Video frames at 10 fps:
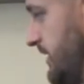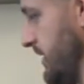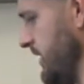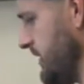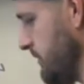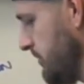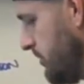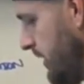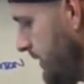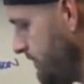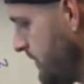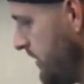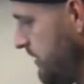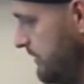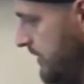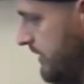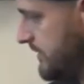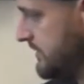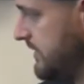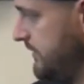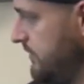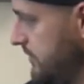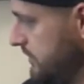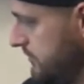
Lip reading: to get them to play, because if you can